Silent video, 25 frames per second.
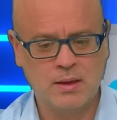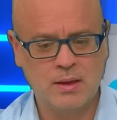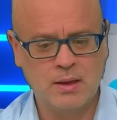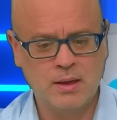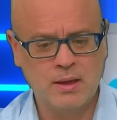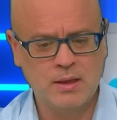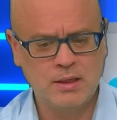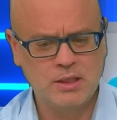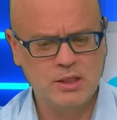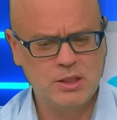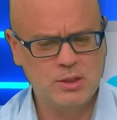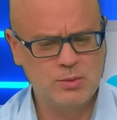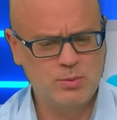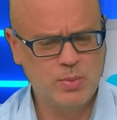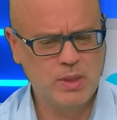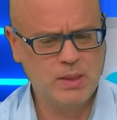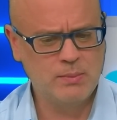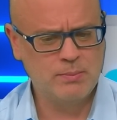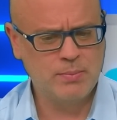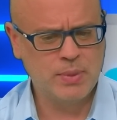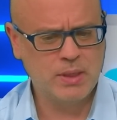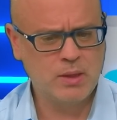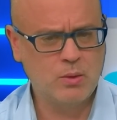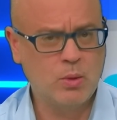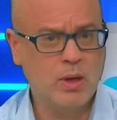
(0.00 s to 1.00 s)
She's
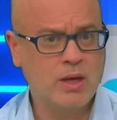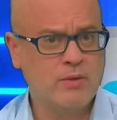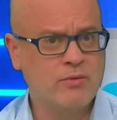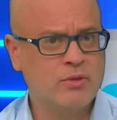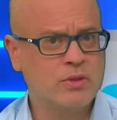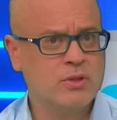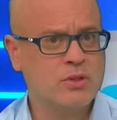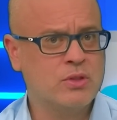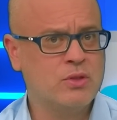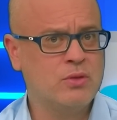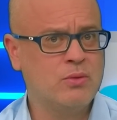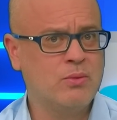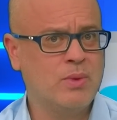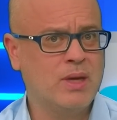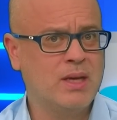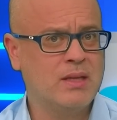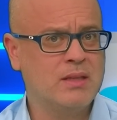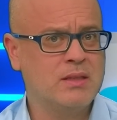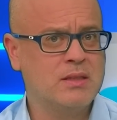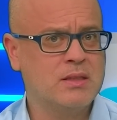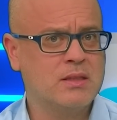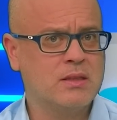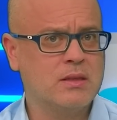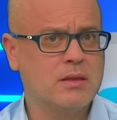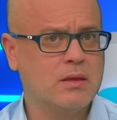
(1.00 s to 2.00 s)
been put away for 2
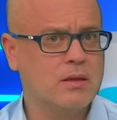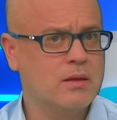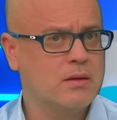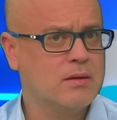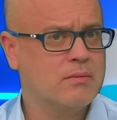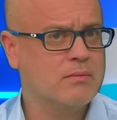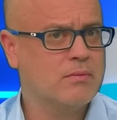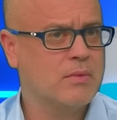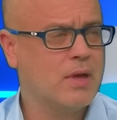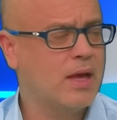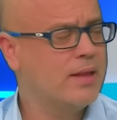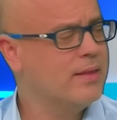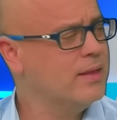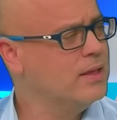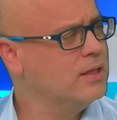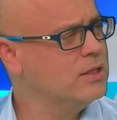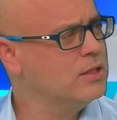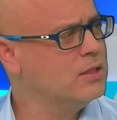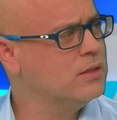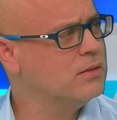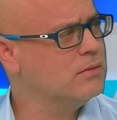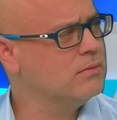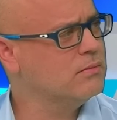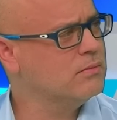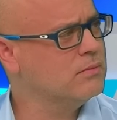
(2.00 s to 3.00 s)
months. I think
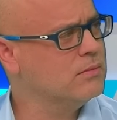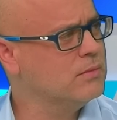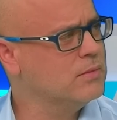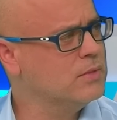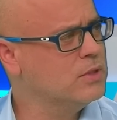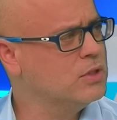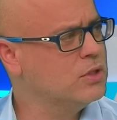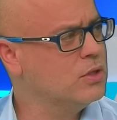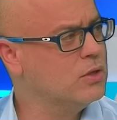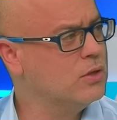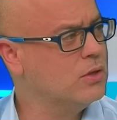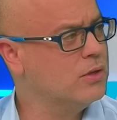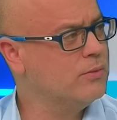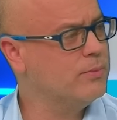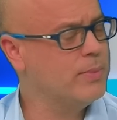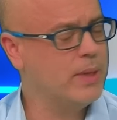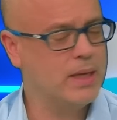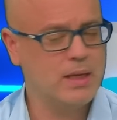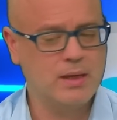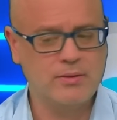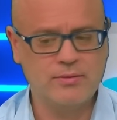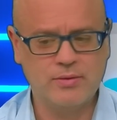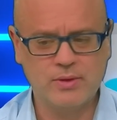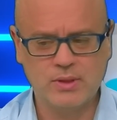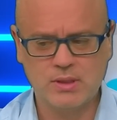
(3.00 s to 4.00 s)
she could have
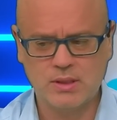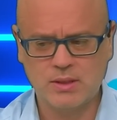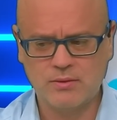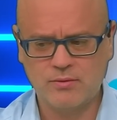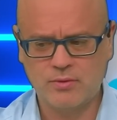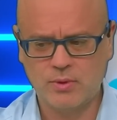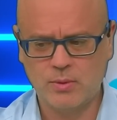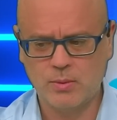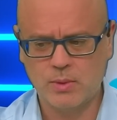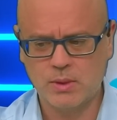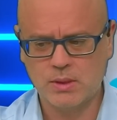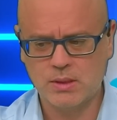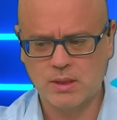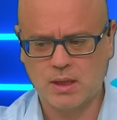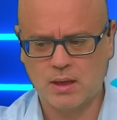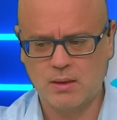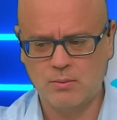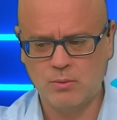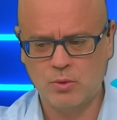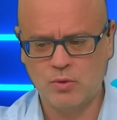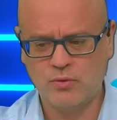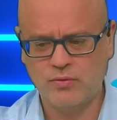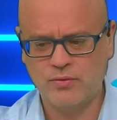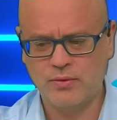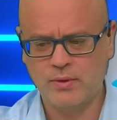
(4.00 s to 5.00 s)
benefited from the
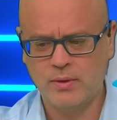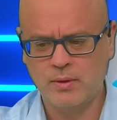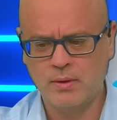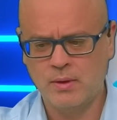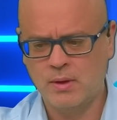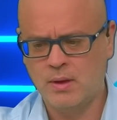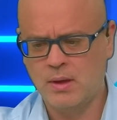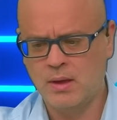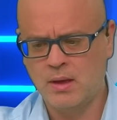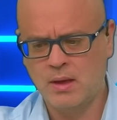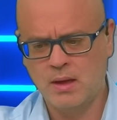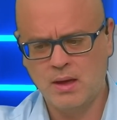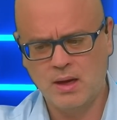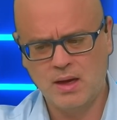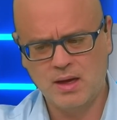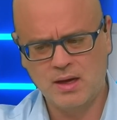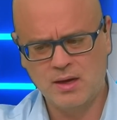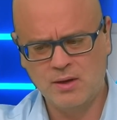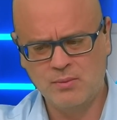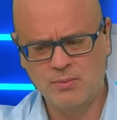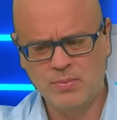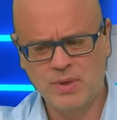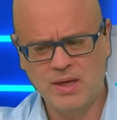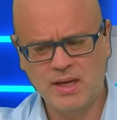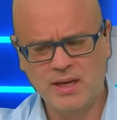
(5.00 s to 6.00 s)
time off. I
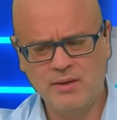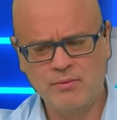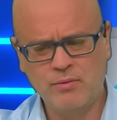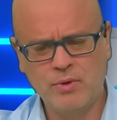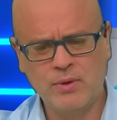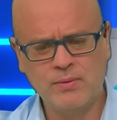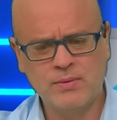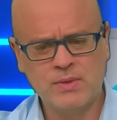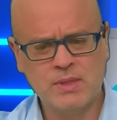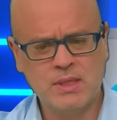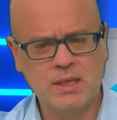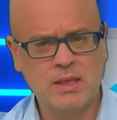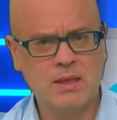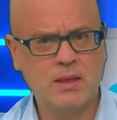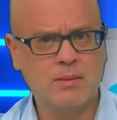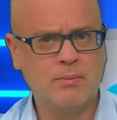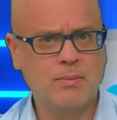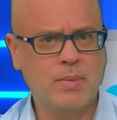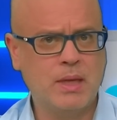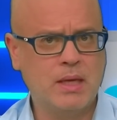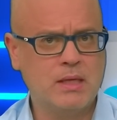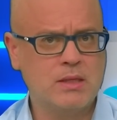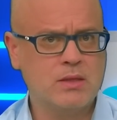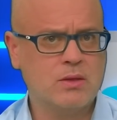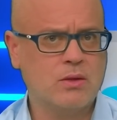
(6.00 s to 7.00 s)
don't believe we've seen the
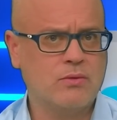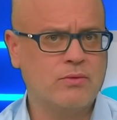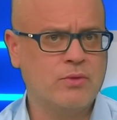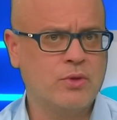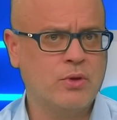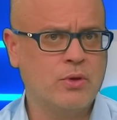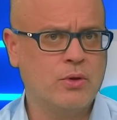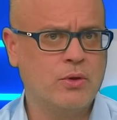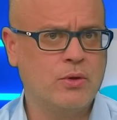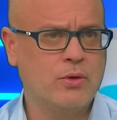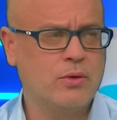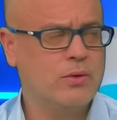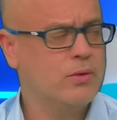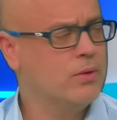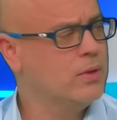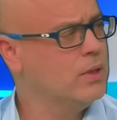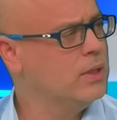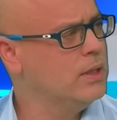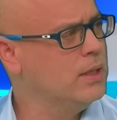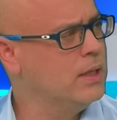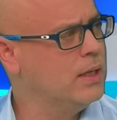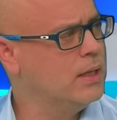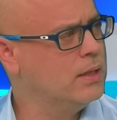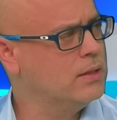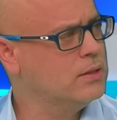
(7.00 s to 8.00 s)
best of her
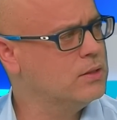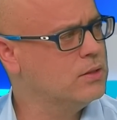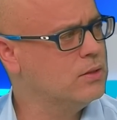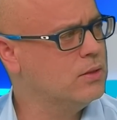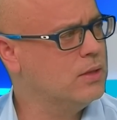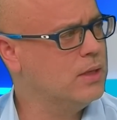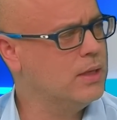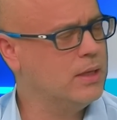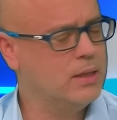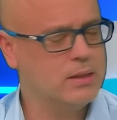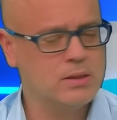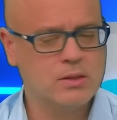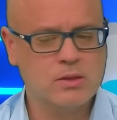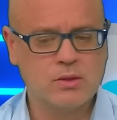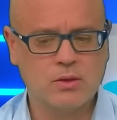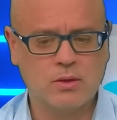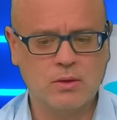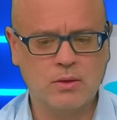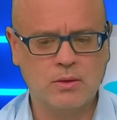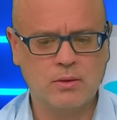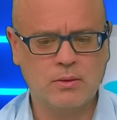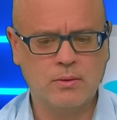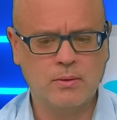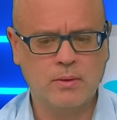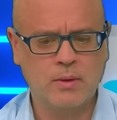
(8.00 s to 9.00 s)
yet to date.
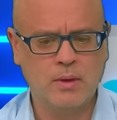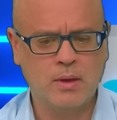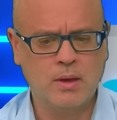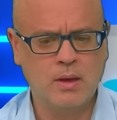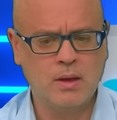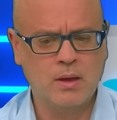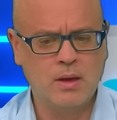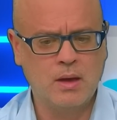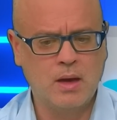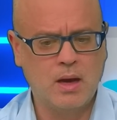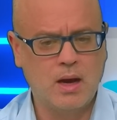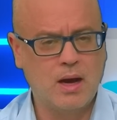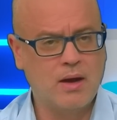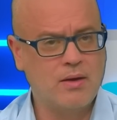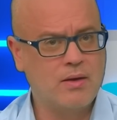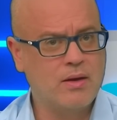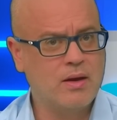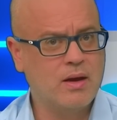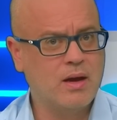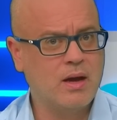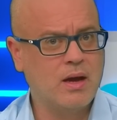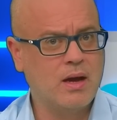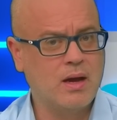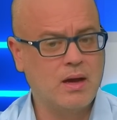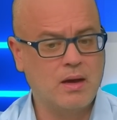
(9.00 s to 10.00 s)
So
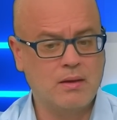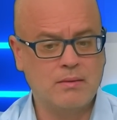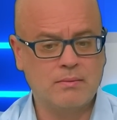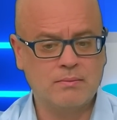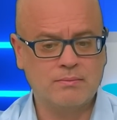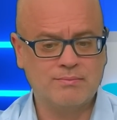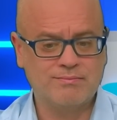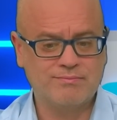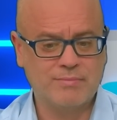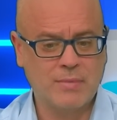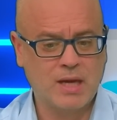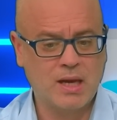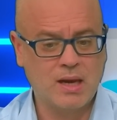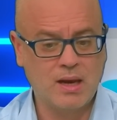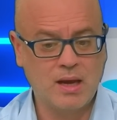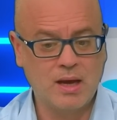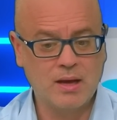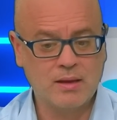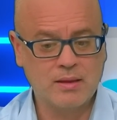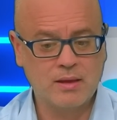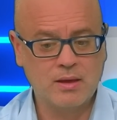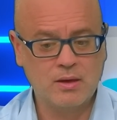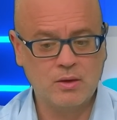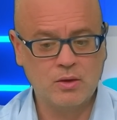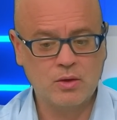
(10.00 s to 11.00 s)
I
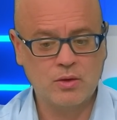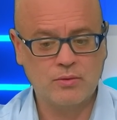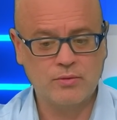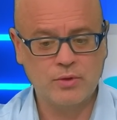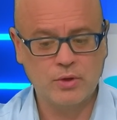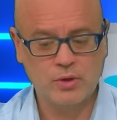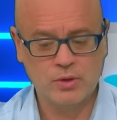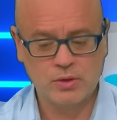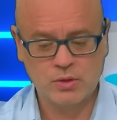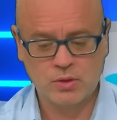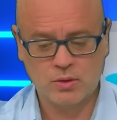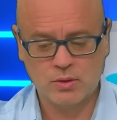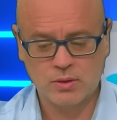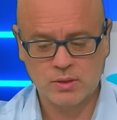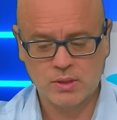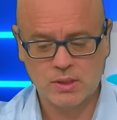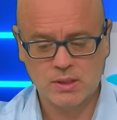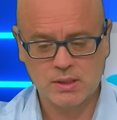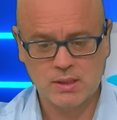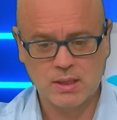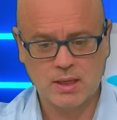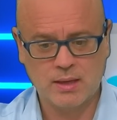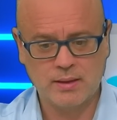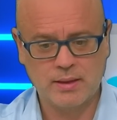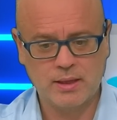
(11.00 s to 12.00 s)
like the look of her
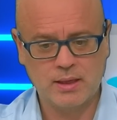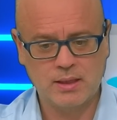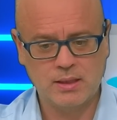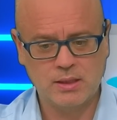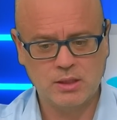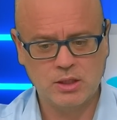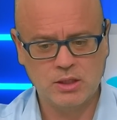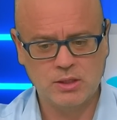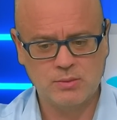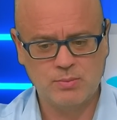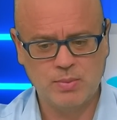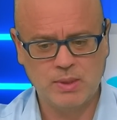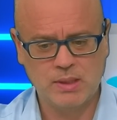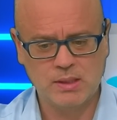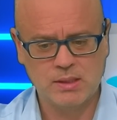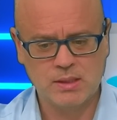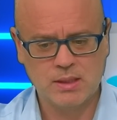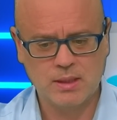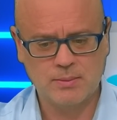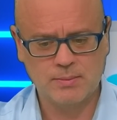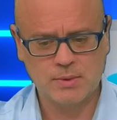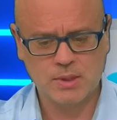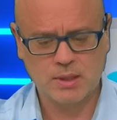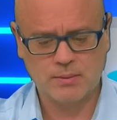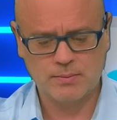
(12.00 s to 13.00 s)
chances now that she's been
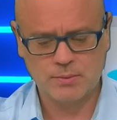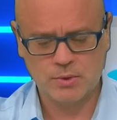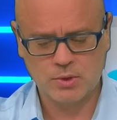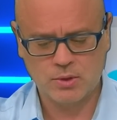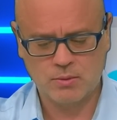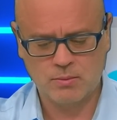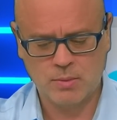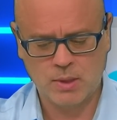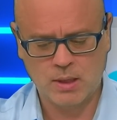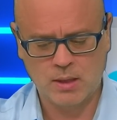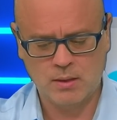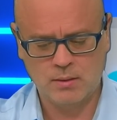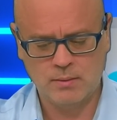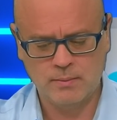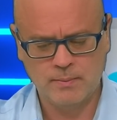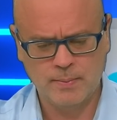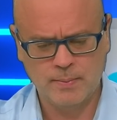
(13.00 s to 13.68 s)
stepped up to a mile.